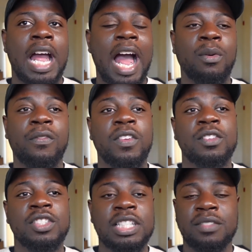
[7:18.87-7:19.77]
I would
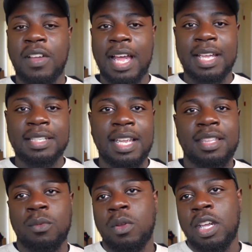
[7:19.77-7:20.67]
feel just fine.
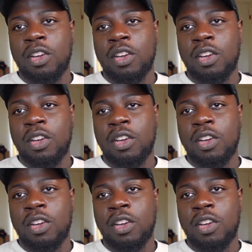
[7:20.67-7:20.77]
Nothing would